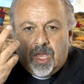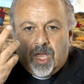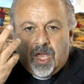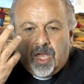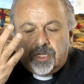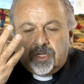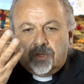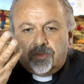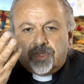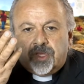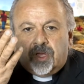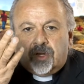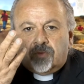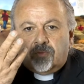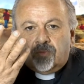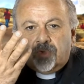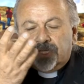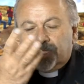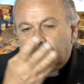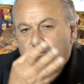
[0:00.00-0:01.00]
I know
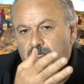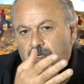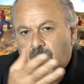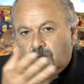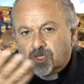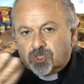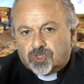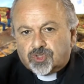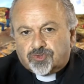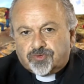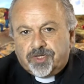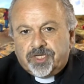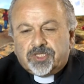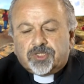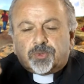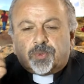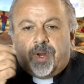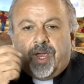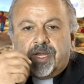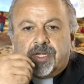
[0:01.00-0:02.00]
that within our
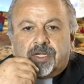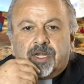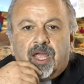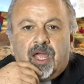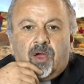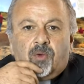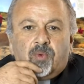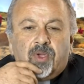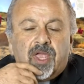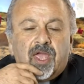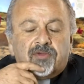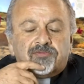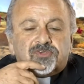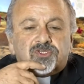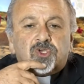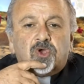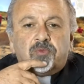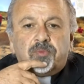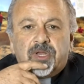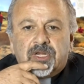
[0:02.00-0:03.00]
streets right now, we have
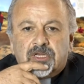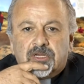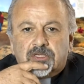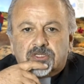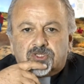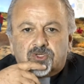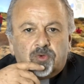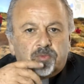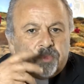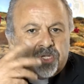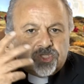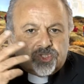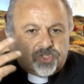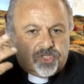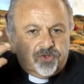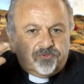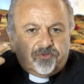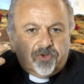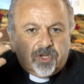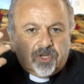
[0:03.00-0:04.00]
so much
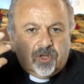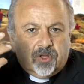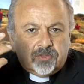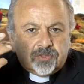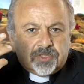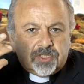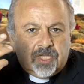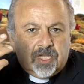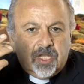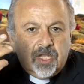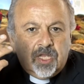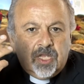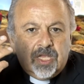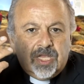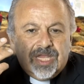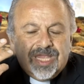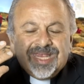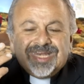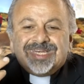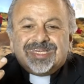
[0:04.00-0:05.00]
difficulty
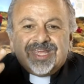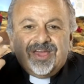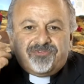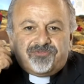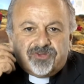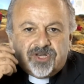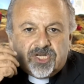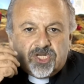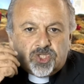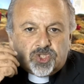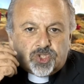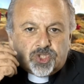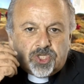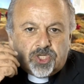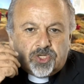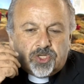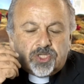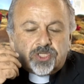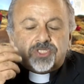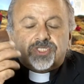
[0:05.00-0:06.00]
in
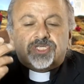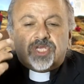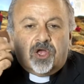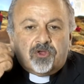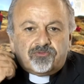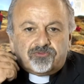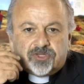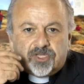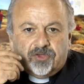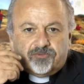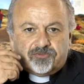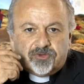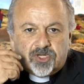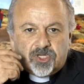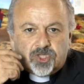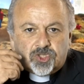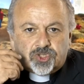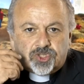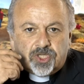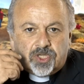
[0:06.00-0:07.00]
definition,
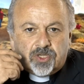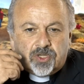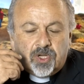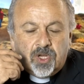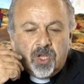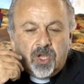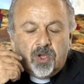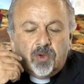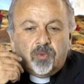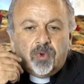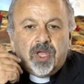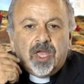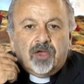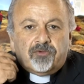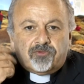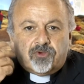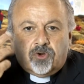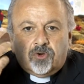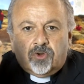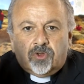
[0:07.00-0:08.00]
self-definition. We
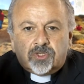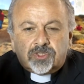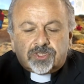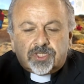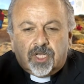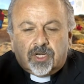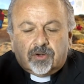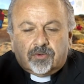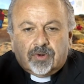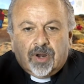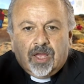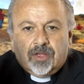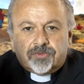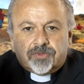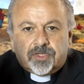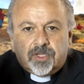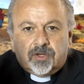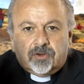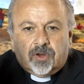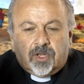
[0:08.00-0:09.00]
have girls that are
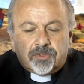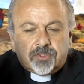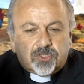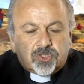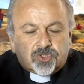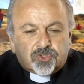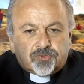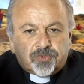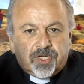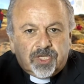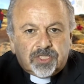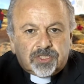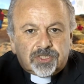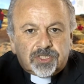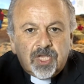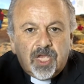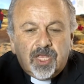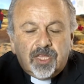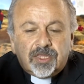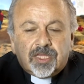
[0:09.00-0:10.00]
out there on the streets
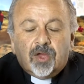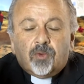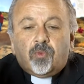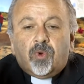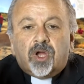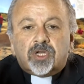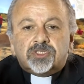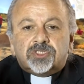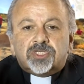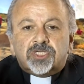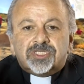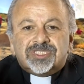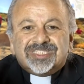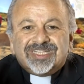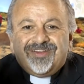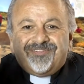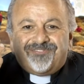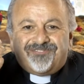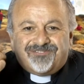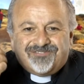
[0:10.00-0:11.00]
that want to
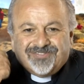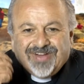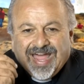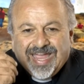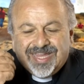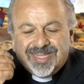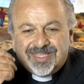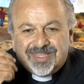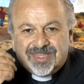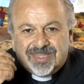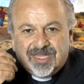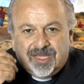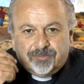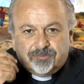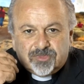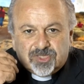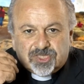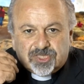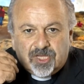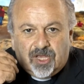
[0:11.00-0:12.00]
define
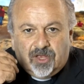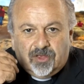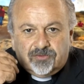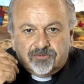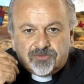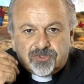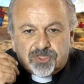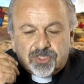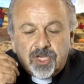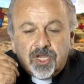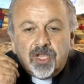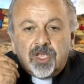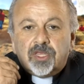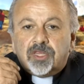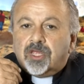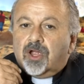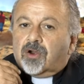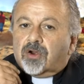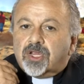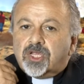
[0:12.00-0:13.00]
themselves.
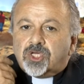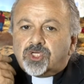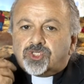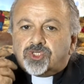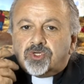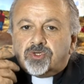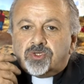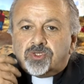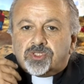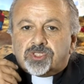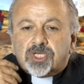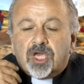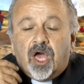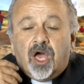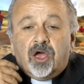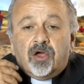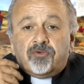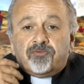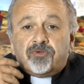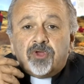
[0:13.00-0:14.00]
There are issues
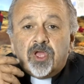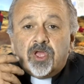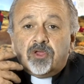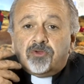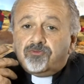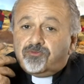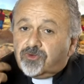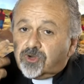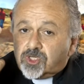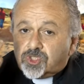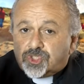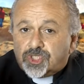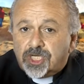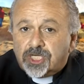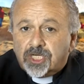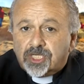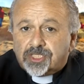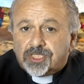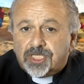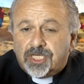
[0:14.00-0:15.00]
of
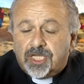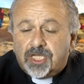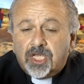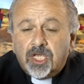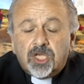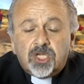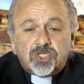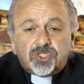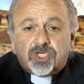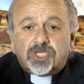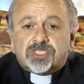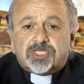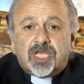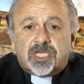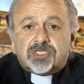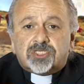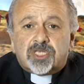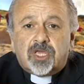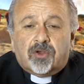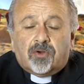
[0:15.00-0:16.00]
virginity, just
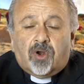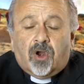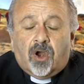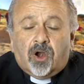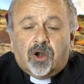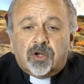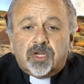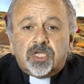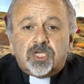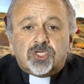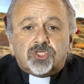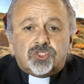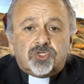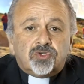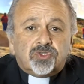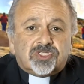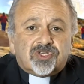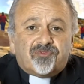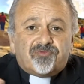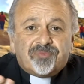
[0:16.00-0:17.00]
as there are
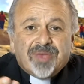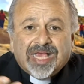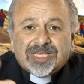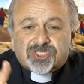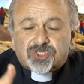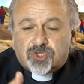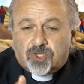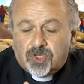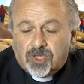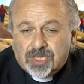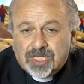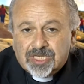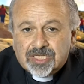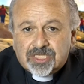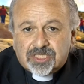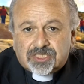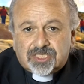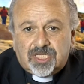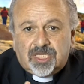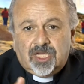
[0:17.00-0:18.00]
issues of
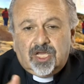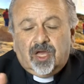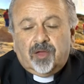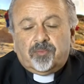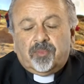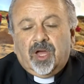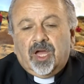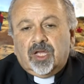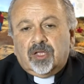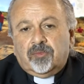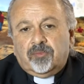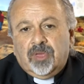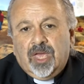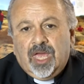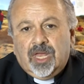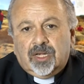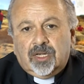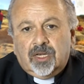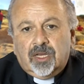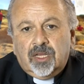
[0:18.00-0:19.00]
masculinity among
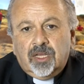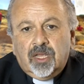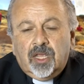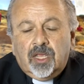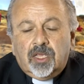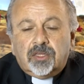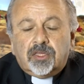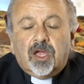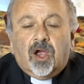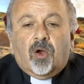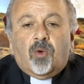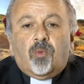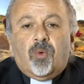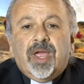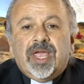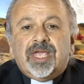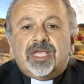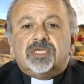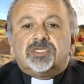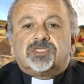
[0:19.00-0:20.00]
men. There are
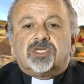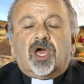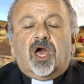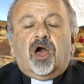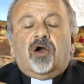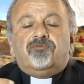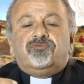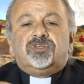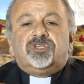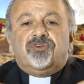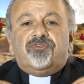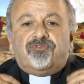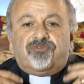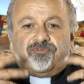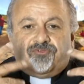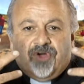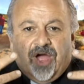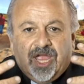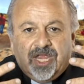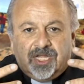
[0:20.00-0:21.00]
ways of
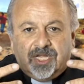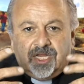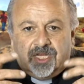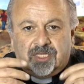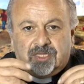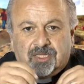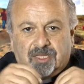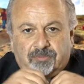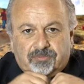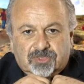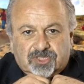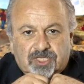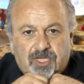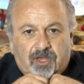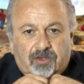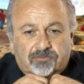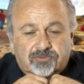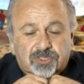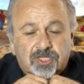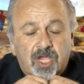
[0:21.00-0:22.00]
defining
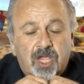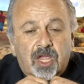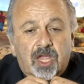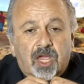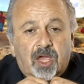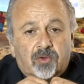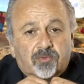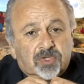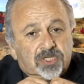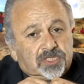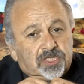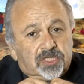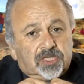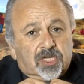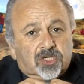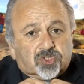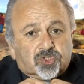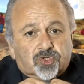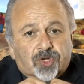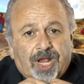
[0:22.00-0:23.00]
themselves. And we see
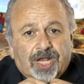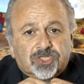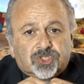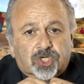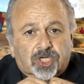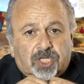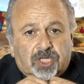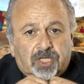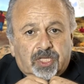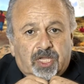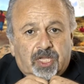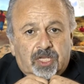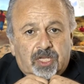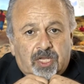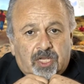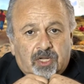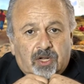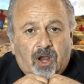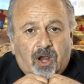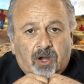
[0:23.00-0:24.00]
that tragically
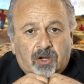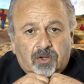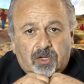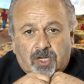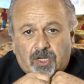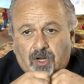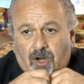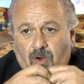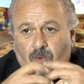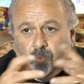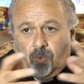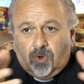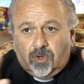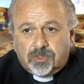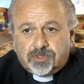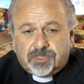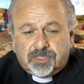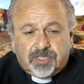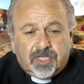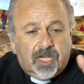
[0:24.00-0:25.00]
in our
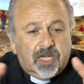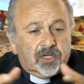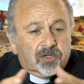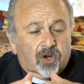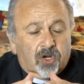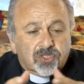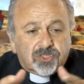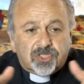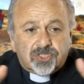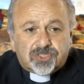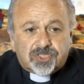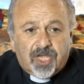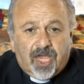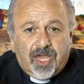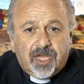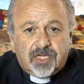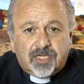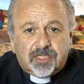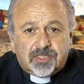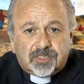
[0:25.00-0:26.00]
world today, in our
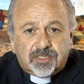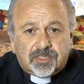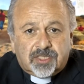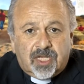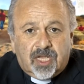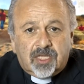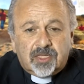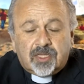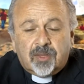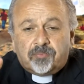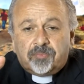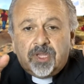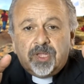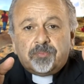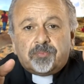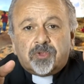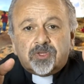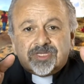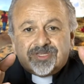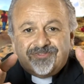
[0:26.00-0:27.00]
society today, the
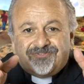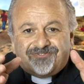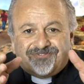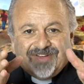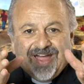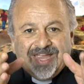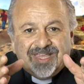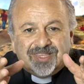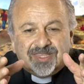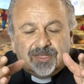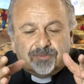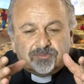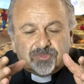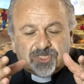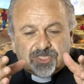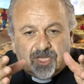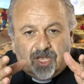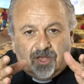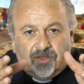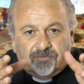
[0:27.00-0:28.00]
people define
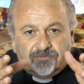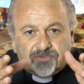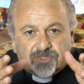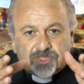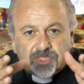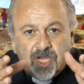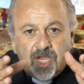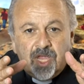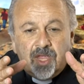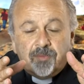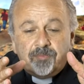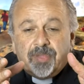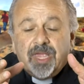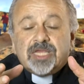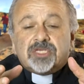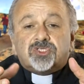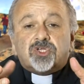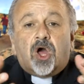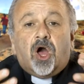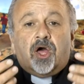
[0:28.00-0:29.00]
themselves
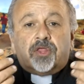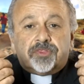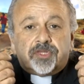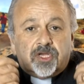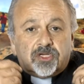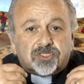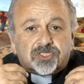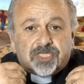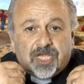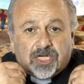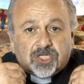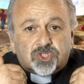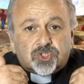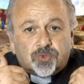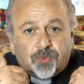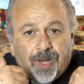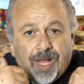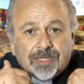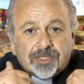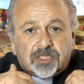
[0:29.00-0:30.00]
based on their
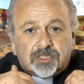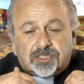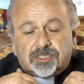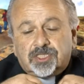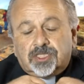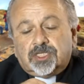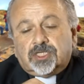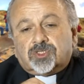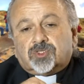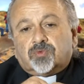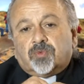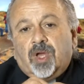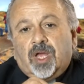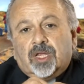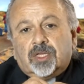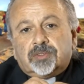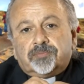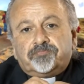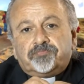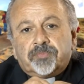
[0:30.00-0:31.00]
sexuality as
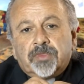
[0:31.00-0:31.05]
well.